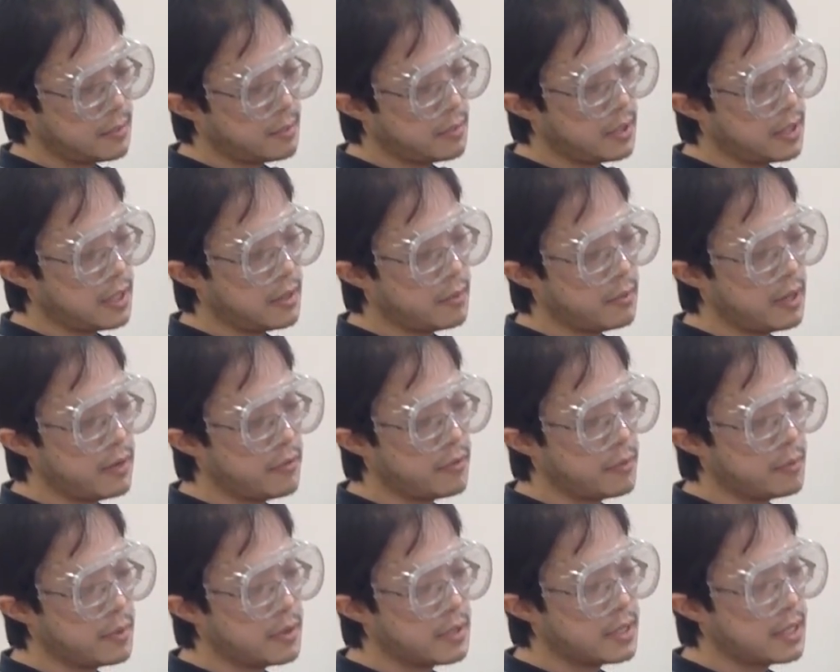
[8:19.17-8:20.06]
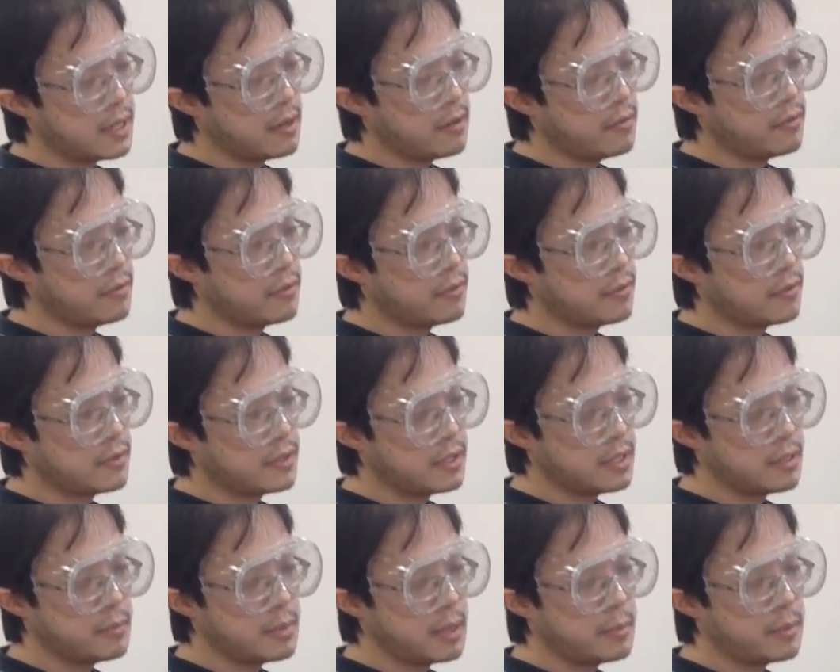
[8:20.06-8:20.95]
Point it away from yourself,
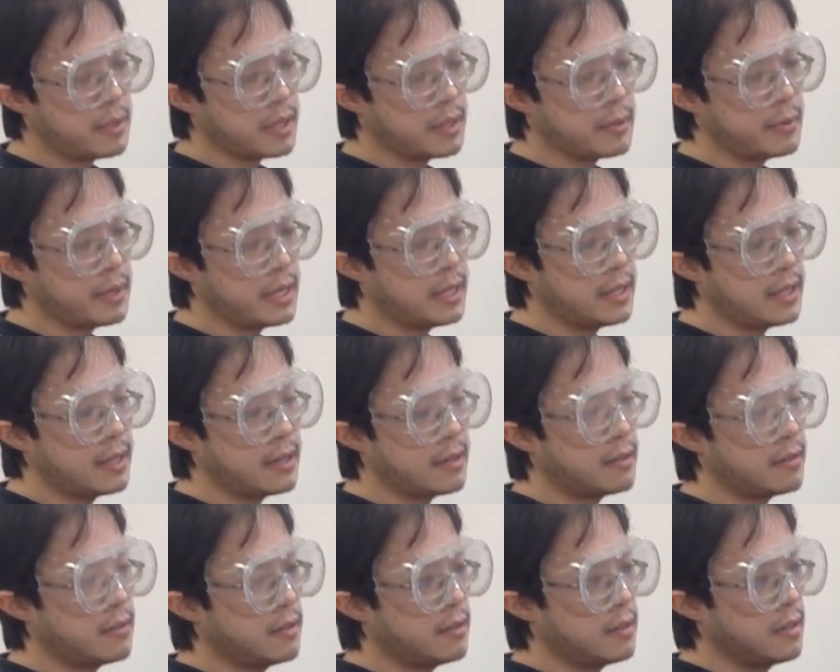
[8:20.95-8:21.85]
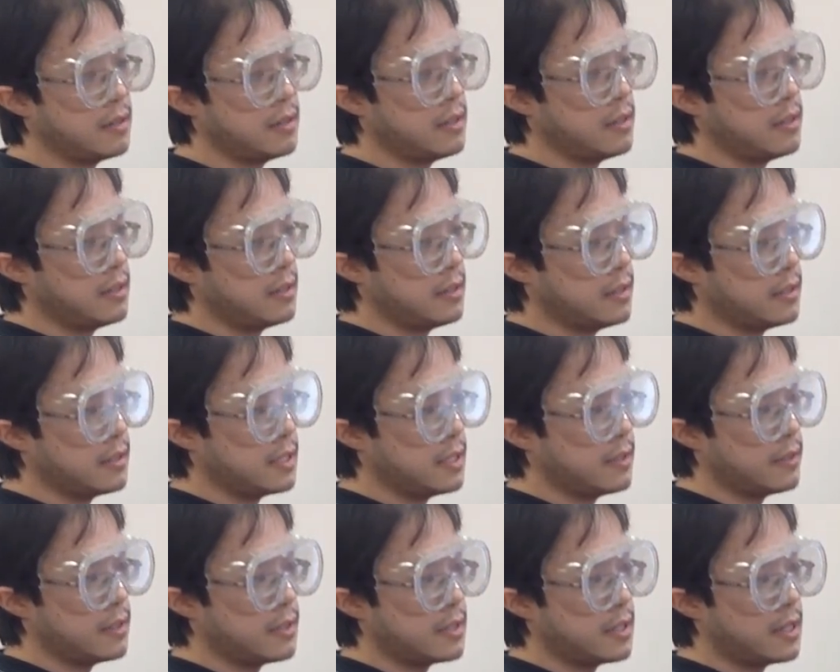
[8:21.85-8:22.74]
still bubbling away there. Let's see
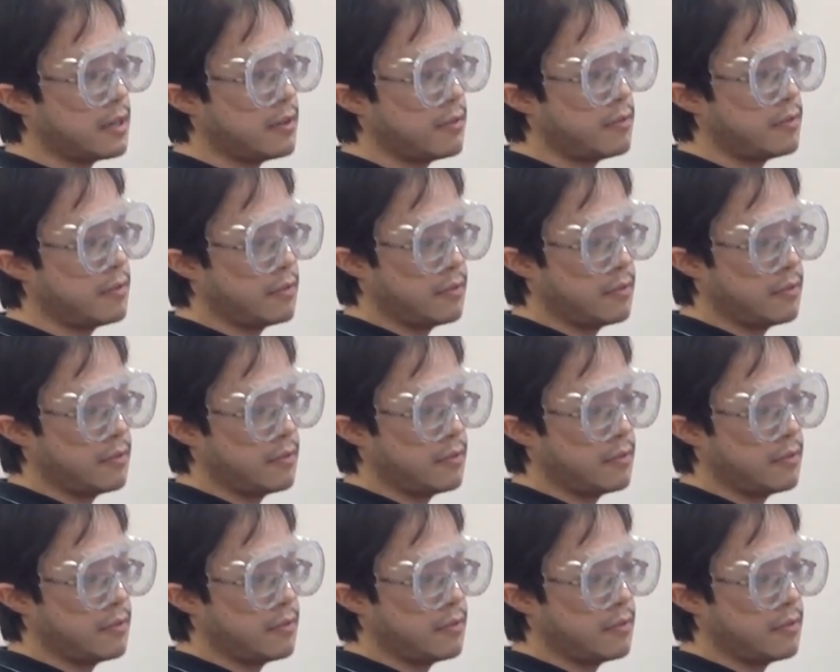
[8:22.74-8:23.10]
if there's enough.